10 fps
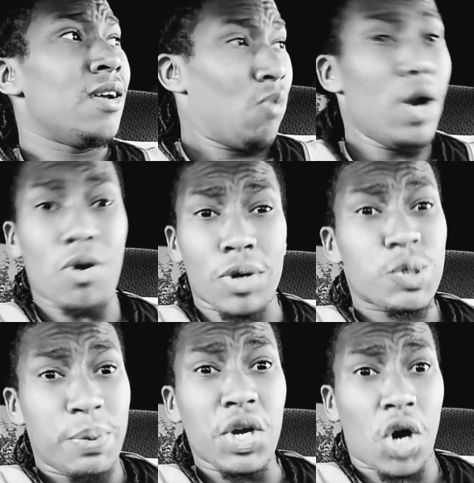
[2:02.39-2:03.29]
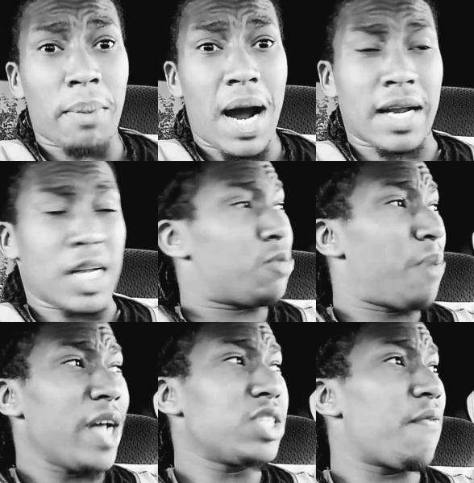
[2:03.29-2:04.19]
we're going to speak our mind,
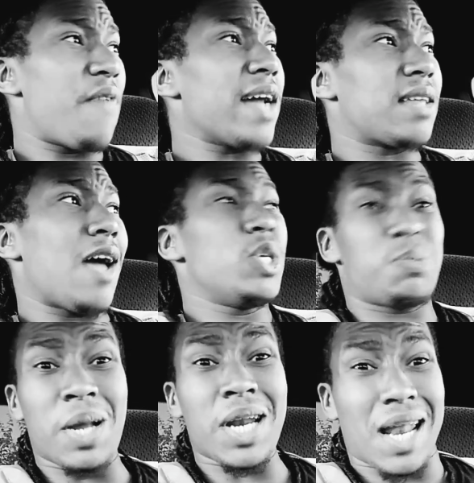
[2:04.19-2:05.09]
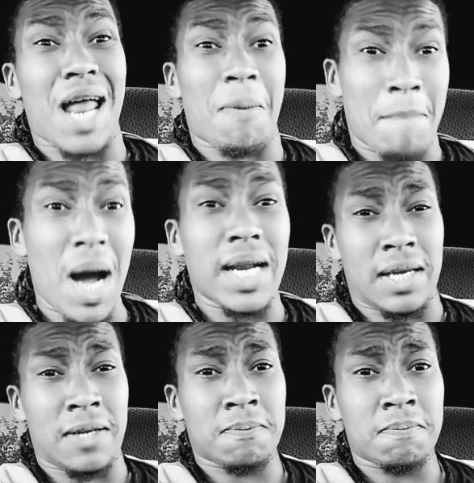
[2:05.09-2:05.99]
especially the fact that we spend a lot of money.